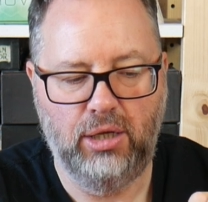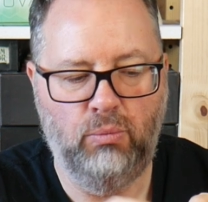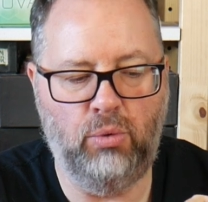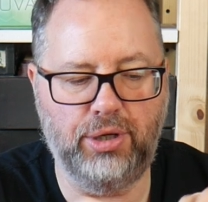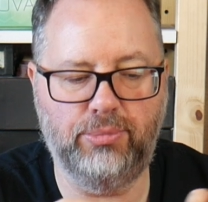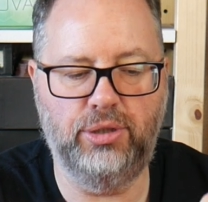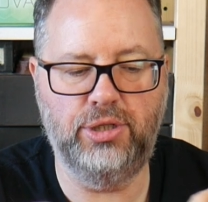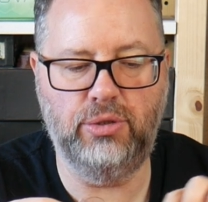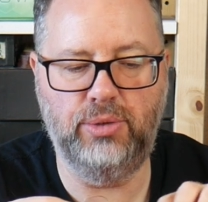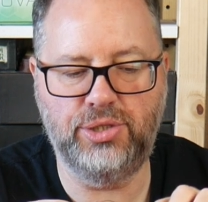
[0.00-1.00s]
What I'm going to
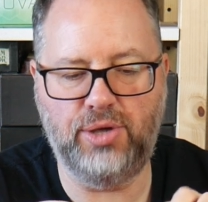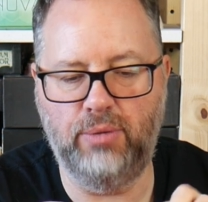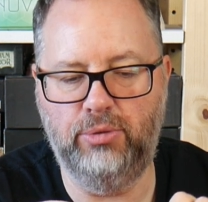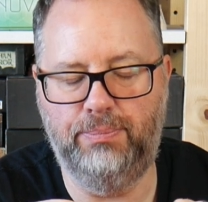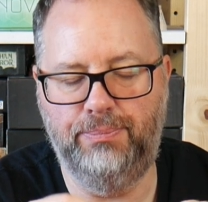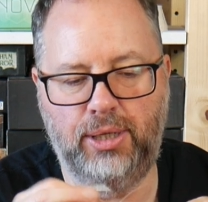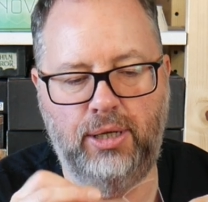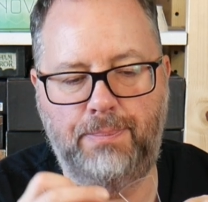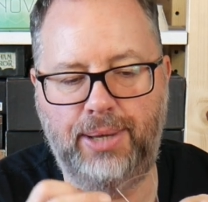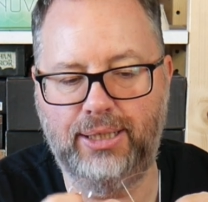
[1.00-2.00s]
do is I will
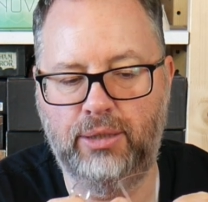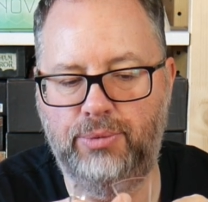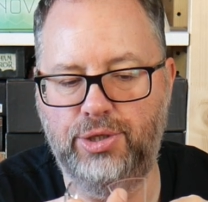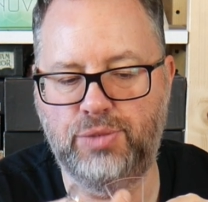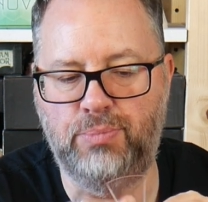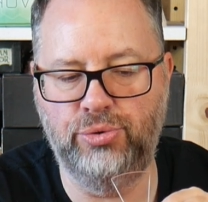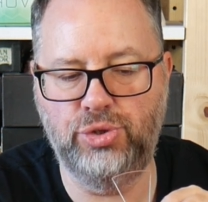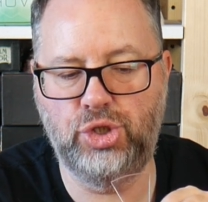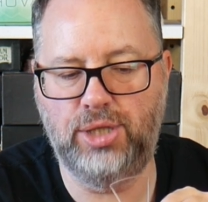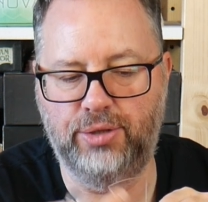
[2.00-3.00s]
paint them with a
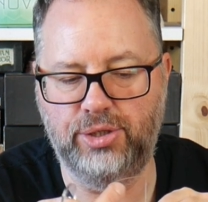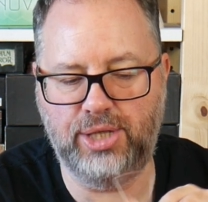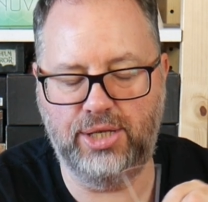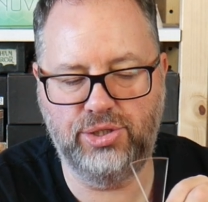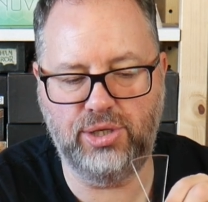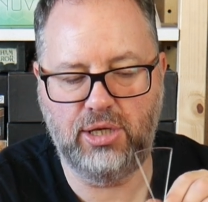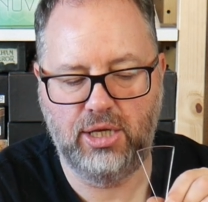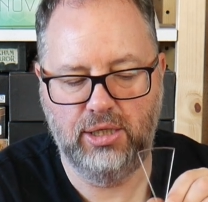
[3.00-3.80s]
sponge down the centre,